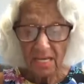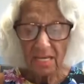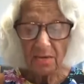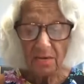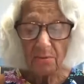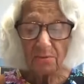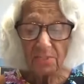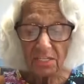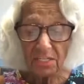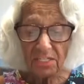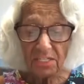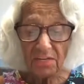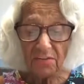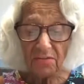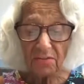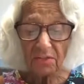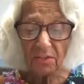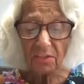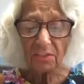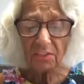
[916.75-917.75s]
It was a
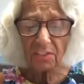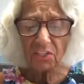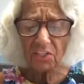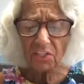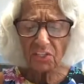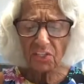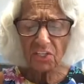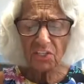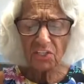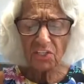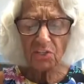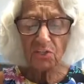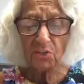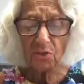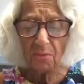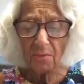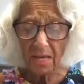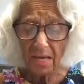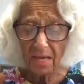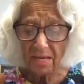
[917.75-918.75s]
difficult decision to
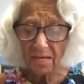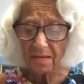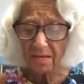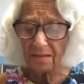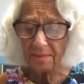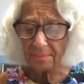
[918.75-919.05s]
make.